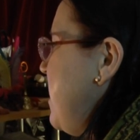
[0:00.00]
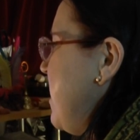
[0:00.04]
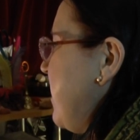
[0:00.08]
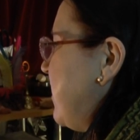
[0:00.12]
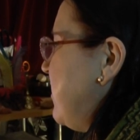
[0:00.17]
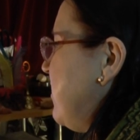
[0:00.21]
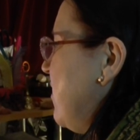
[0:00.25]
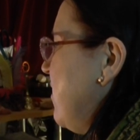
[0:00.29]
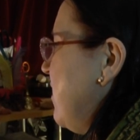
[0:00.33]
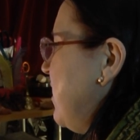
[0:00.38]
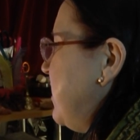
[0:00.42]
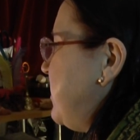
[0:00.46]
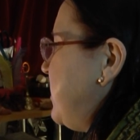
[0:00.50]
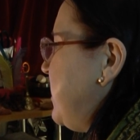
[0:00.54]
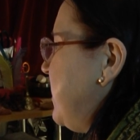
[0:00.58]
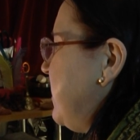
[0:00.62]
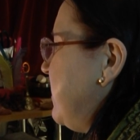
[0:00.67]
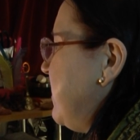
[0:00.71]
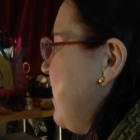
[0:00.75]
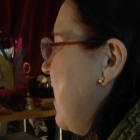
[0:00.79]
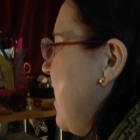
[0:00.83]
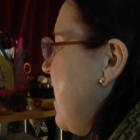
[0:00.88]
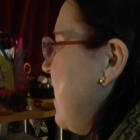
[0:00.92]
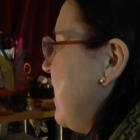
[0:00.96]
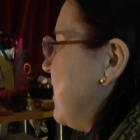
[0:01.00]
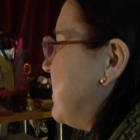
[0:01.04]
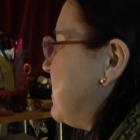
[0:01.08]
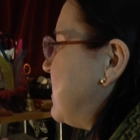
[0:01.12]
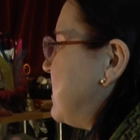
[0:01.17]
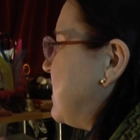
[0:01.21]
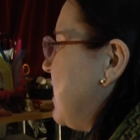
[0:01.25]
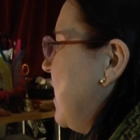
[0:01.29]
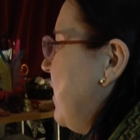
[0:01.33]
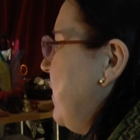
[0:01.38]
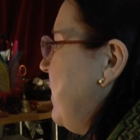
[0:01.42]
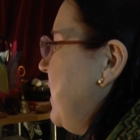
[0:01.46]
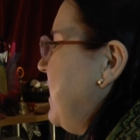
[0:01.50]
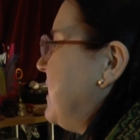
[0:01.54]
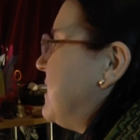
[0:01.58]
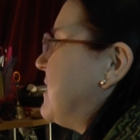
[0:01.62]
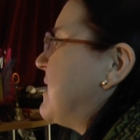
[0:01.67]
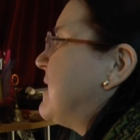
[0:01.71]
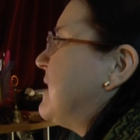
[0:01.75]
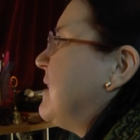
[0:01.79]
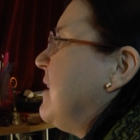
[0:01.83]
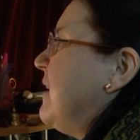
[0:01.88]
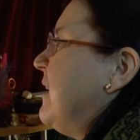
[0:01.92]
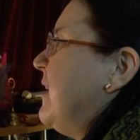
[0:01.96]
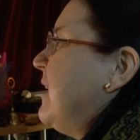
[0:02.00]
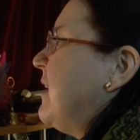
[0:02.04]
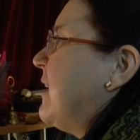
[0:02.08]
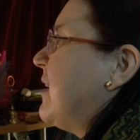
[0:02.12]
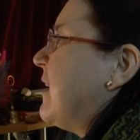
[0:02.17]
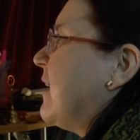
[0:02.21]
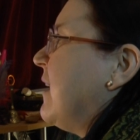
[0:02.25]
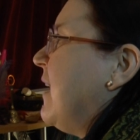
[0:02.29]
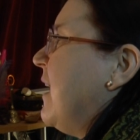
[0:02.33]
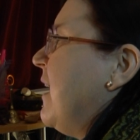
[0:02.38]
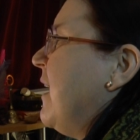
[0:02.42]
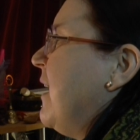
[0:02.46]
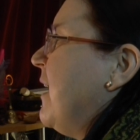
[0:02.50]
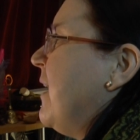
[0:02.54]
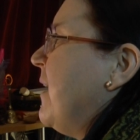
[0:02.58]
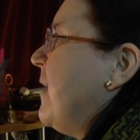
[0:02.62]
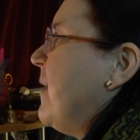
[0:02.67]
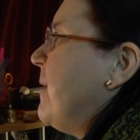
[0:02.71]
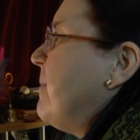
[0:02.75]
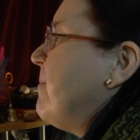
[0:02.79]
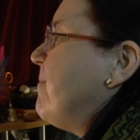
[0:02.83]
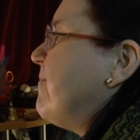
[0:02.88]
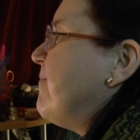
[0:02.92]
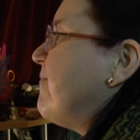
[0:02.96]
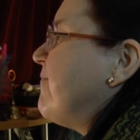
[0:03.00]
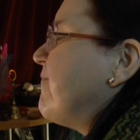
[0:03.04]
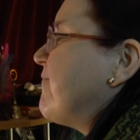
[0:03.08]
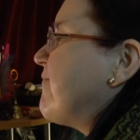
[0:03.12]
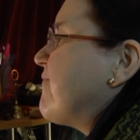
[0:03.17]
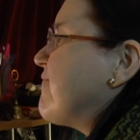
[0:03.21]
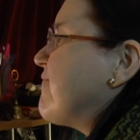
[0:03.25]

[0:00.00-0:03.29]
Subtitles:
acknowledging that, so it's like they're